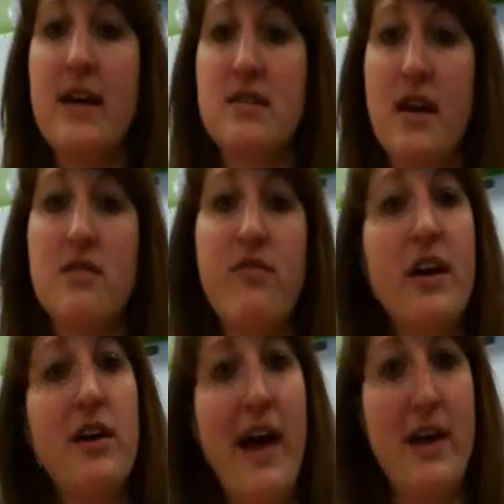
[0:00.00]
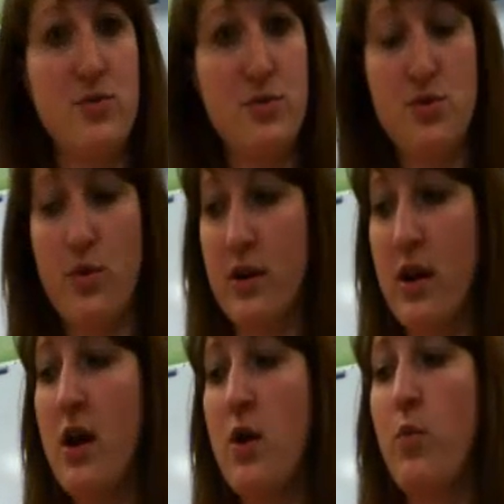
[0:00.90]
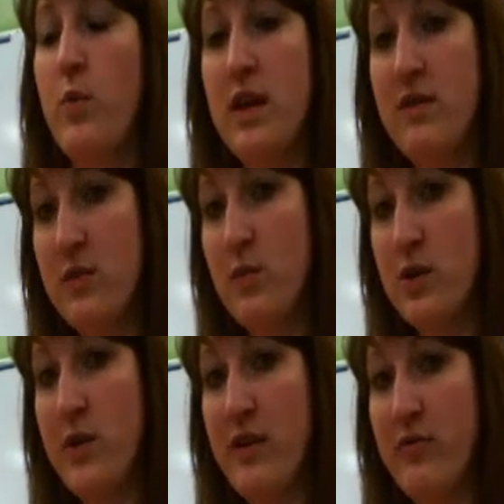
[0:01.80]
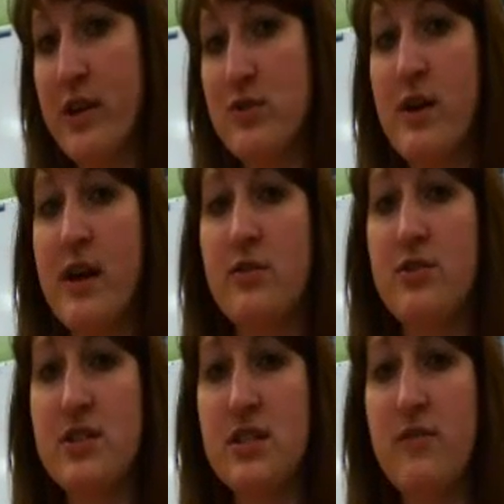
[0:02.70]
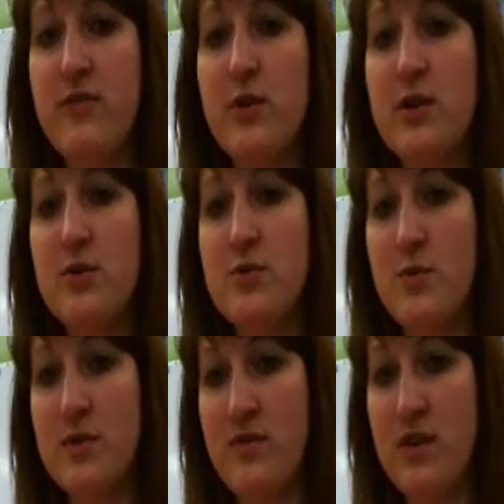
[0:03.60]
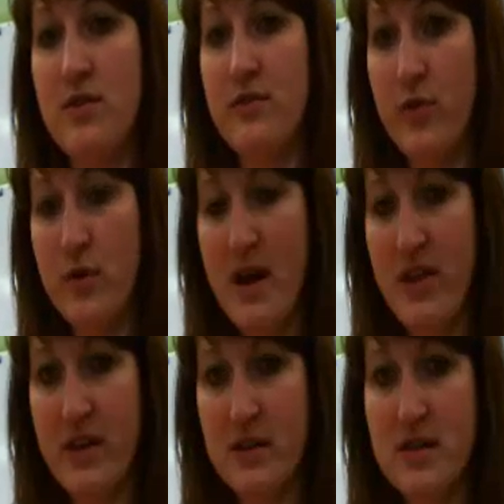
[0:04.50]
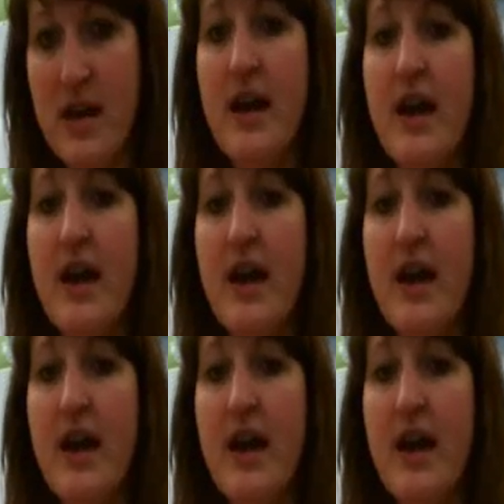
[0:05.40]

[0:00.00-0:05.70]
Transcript: It's kind of like a last resort. Even when you have right triangles, see if you can use one of the other 4 methods,